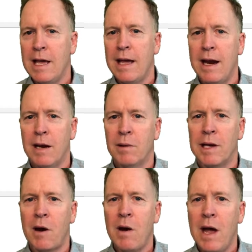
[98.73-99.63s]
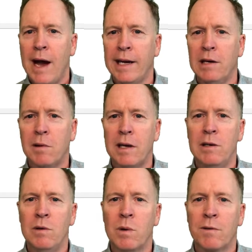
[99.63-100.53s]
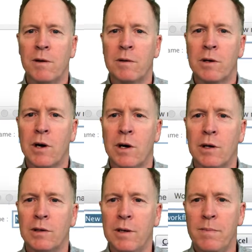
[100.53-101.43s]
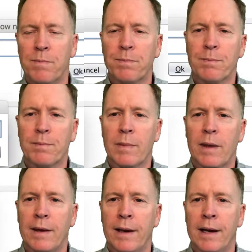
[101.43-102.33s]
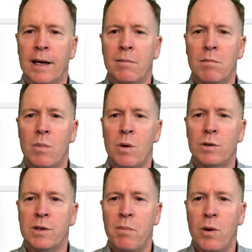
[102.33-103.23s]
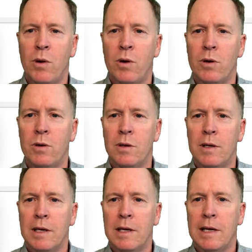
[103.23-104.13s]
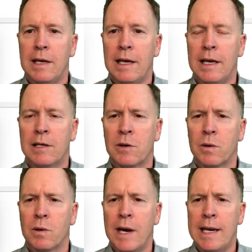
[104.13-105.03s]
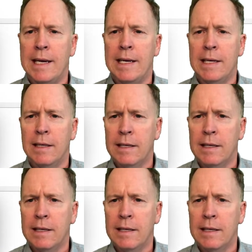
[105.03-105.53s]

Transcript: There we go. I'm going to create a new workflow called multiple iterators.